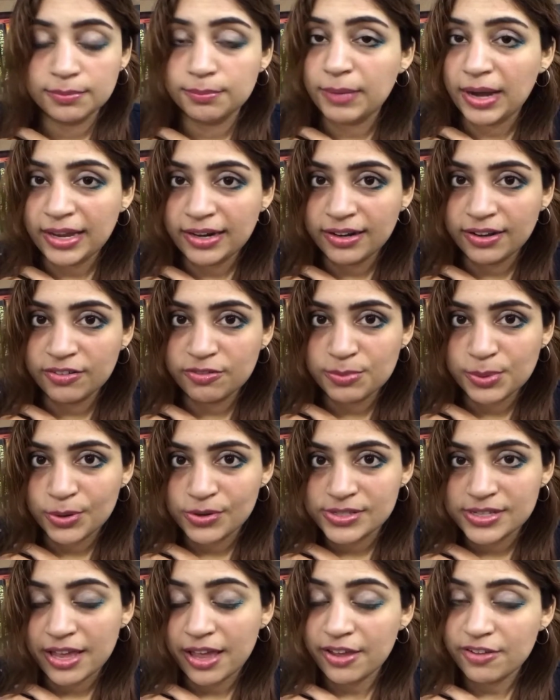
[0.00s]
my love,
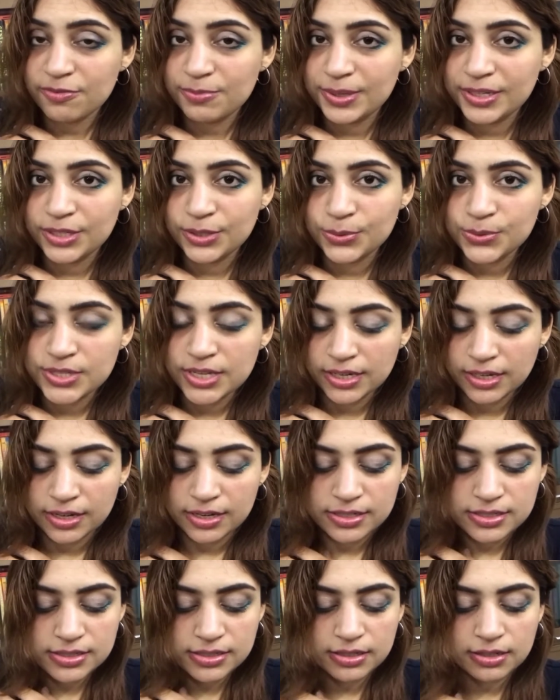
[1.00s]
because I've been using
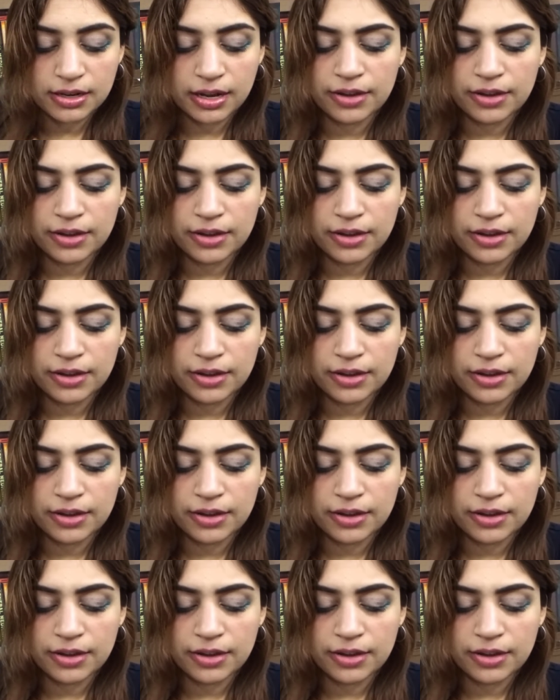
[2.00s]
it.